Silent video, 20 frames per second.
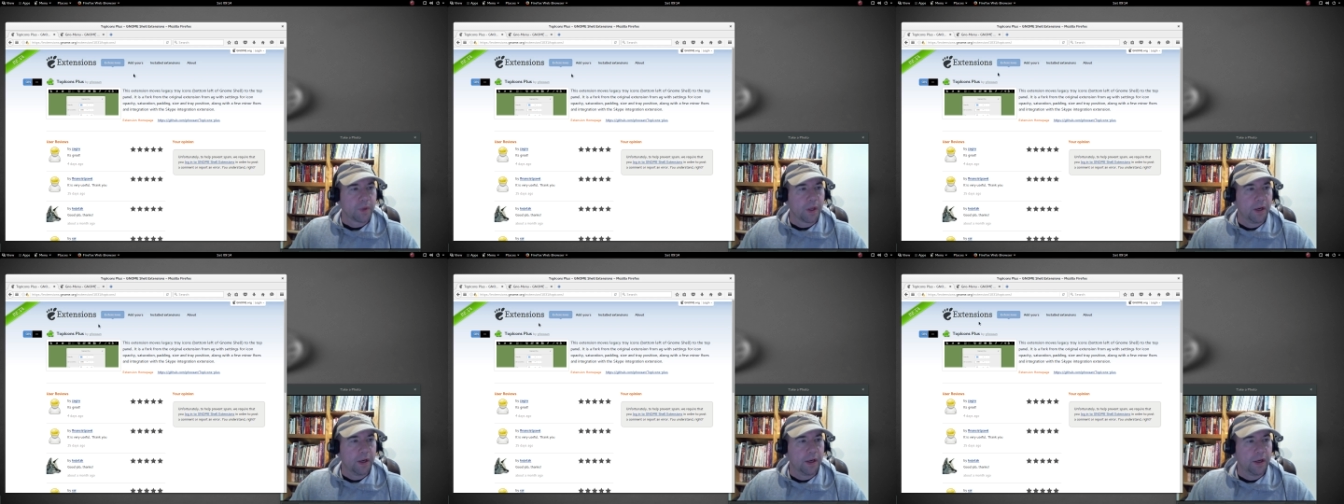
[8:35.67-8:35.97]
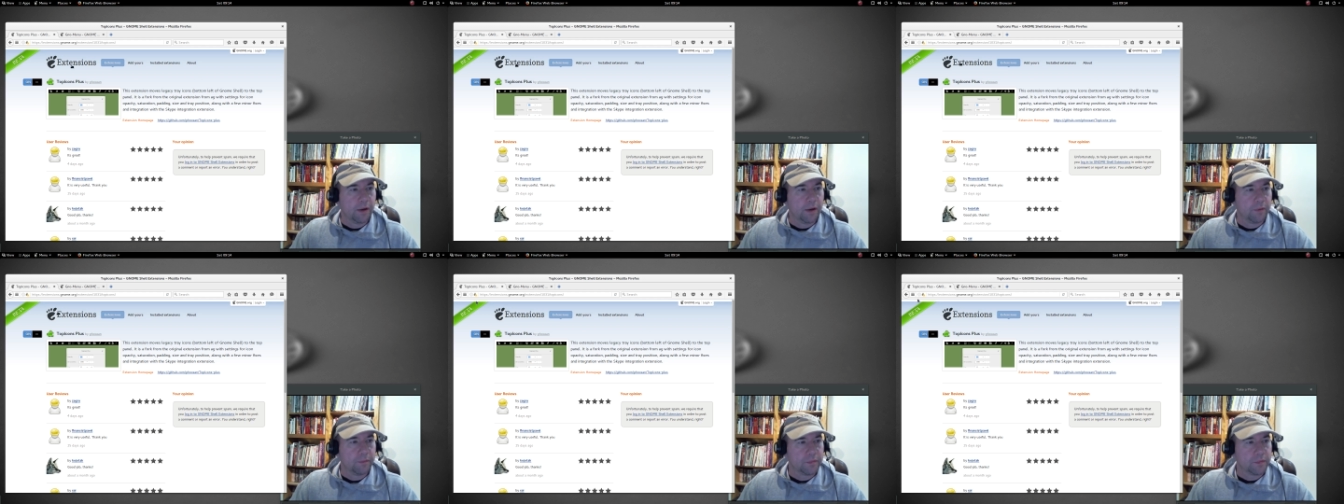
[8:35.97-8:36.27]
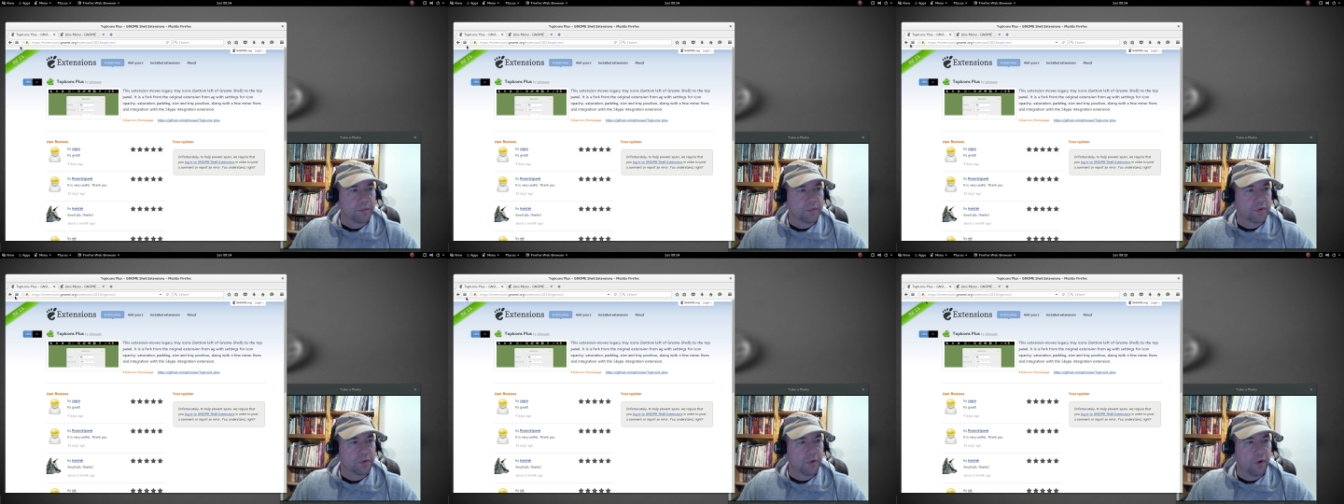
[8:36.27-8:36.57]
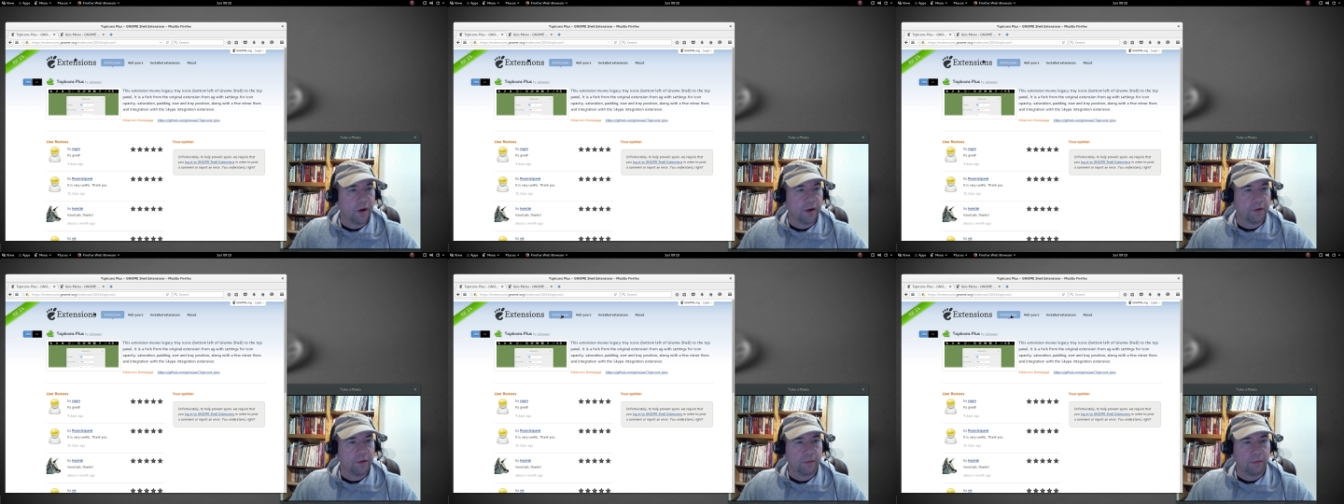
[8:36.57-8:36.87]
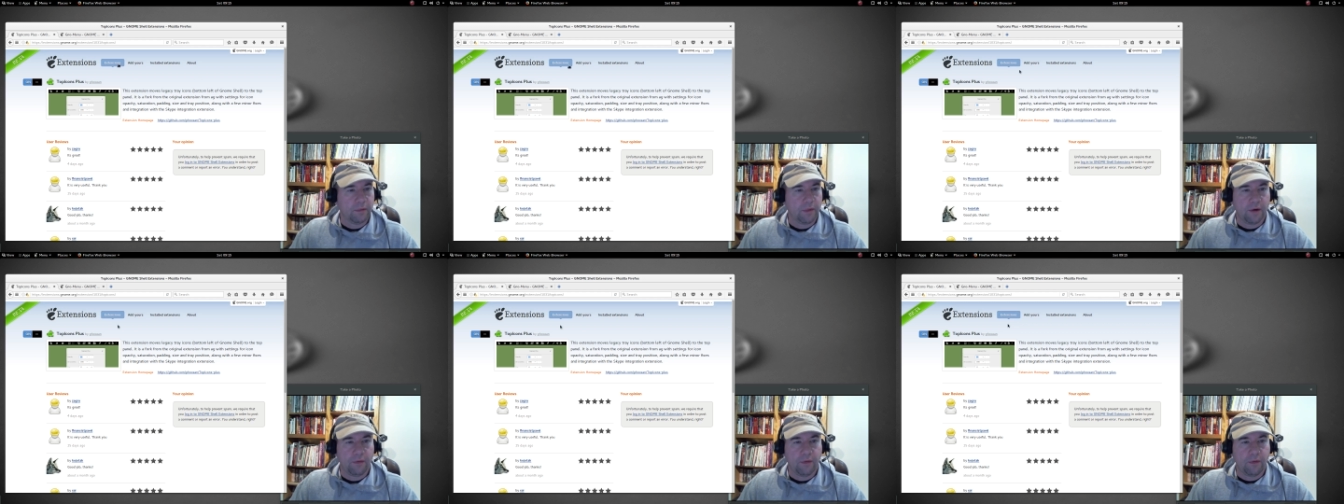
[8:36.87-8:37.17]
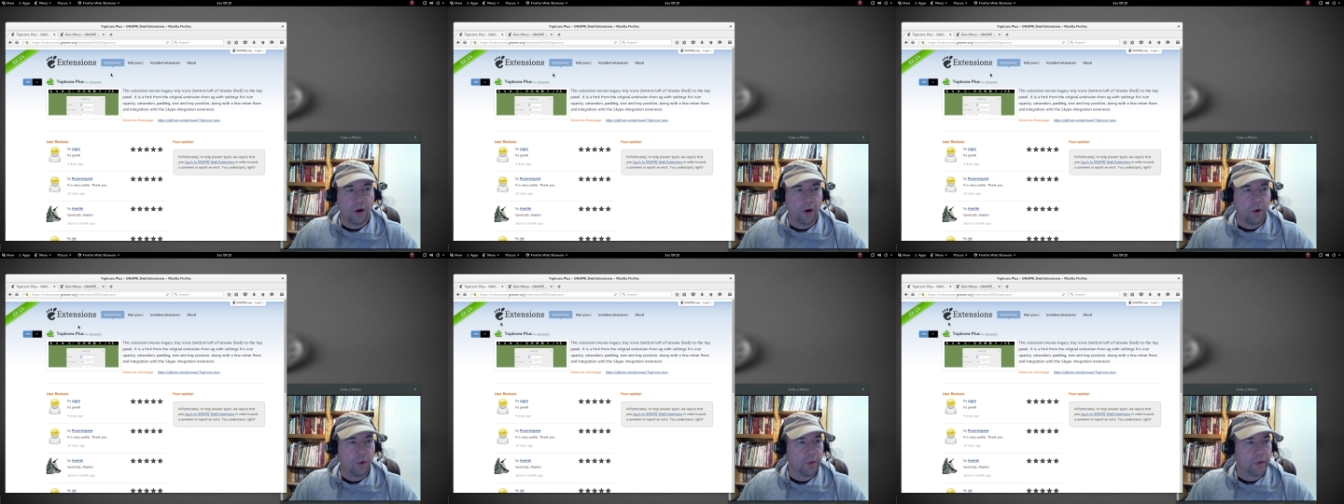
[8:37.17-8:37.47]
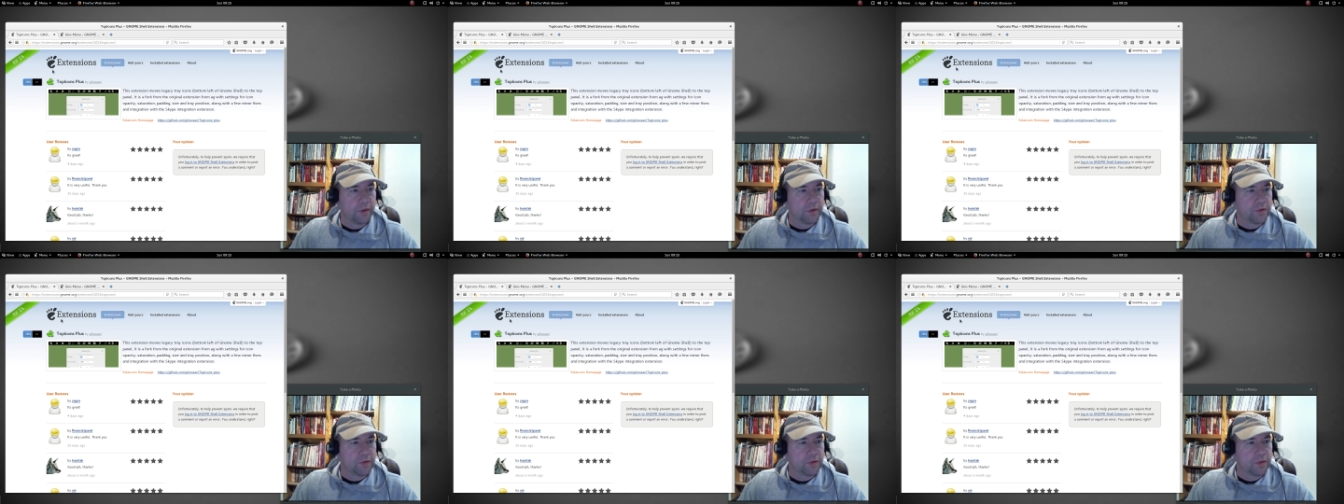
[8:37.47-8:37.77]
Um, so I've I've
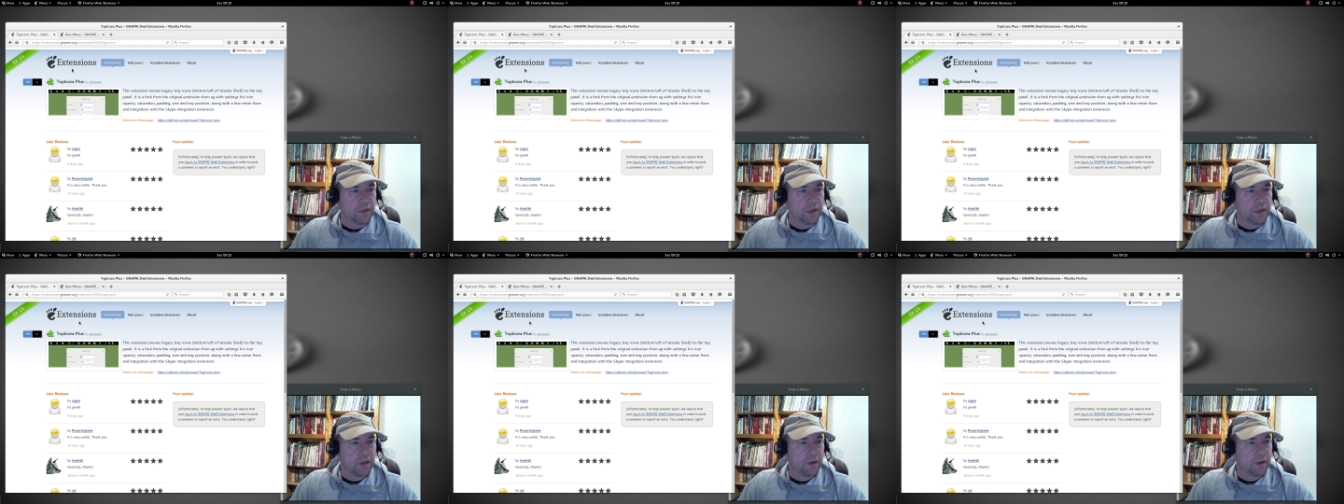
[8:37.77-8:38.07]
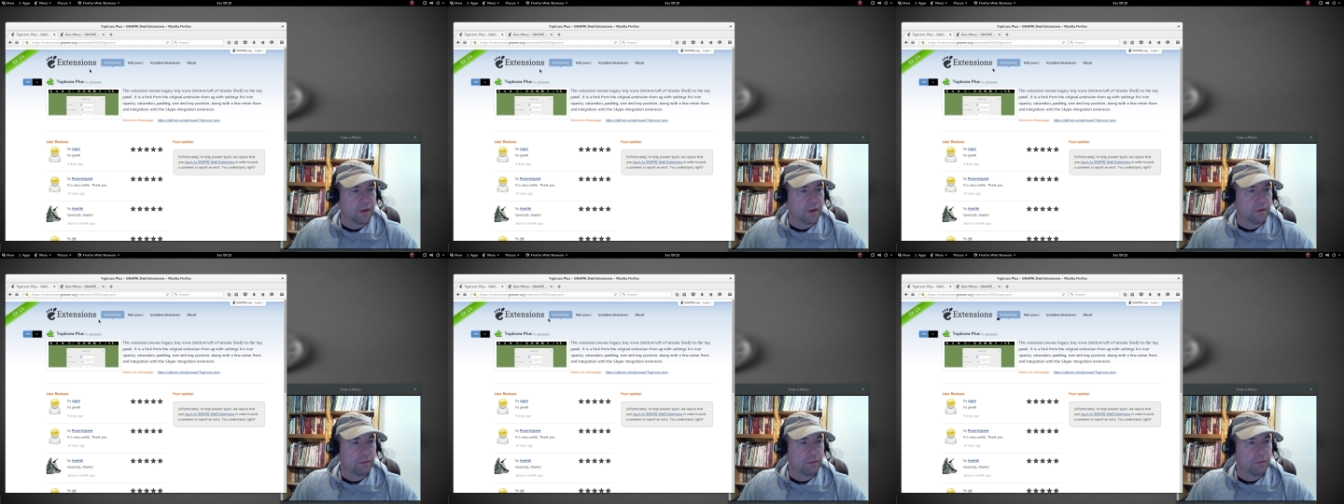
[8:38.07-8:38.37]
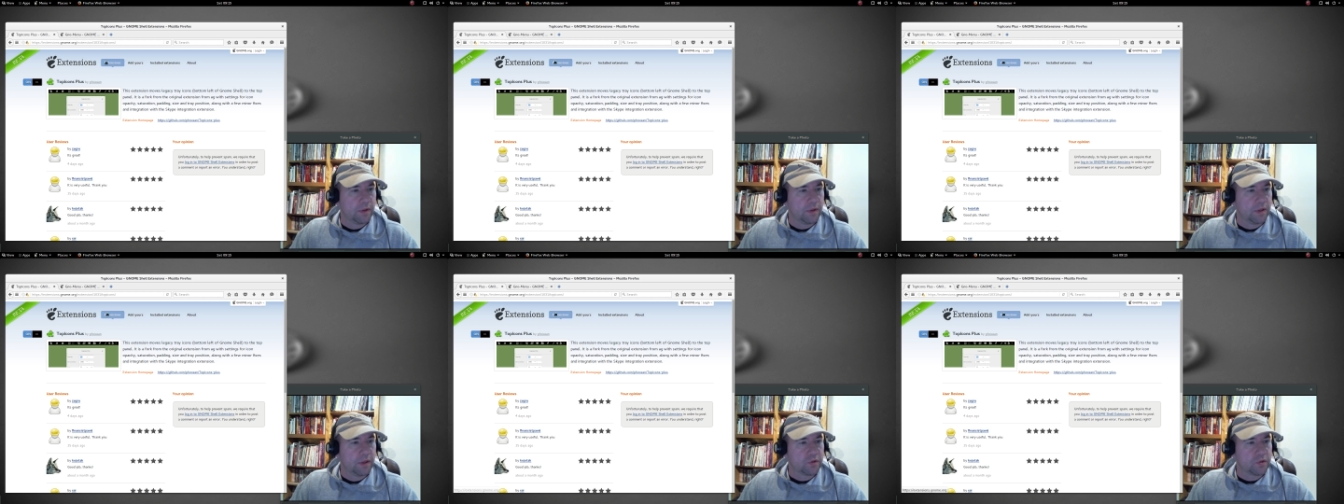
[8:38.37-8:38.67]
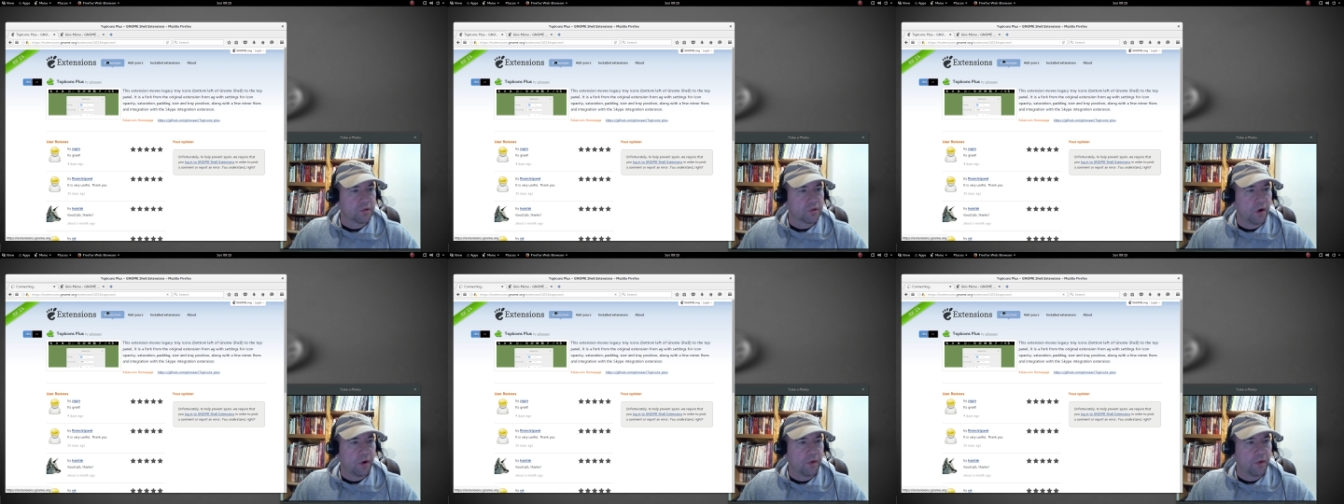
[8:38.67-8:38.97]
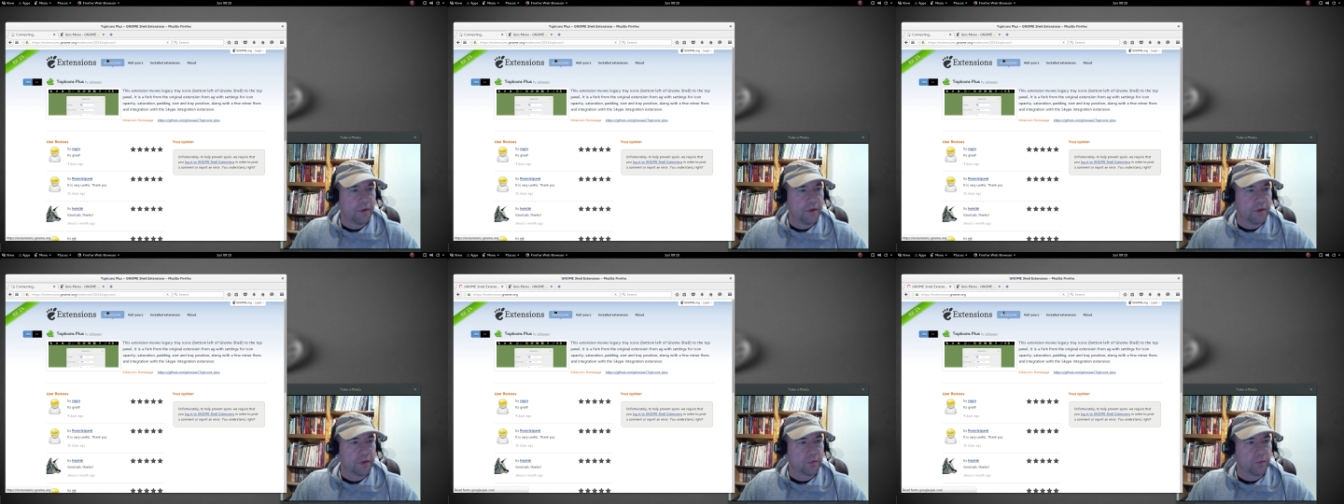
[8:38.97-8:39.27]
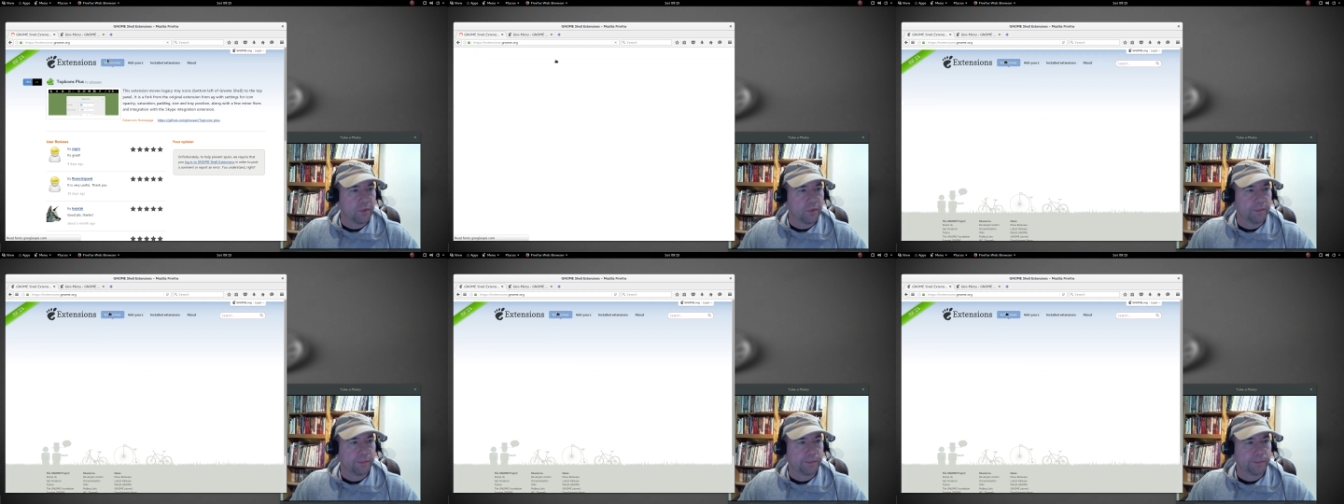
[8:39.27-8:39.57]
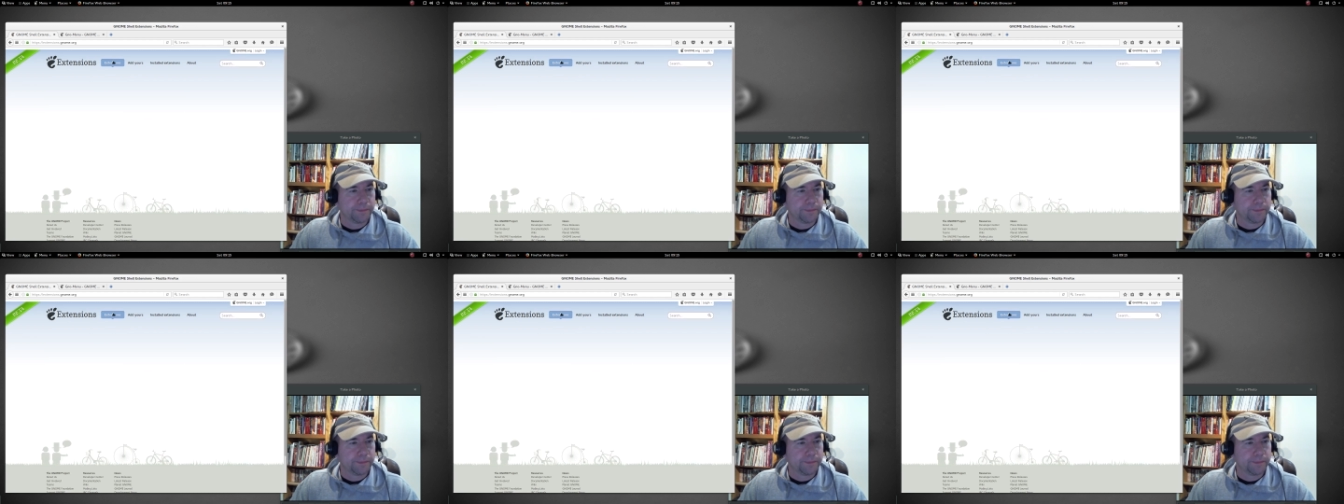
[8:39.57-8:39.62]
always uh, installed this one.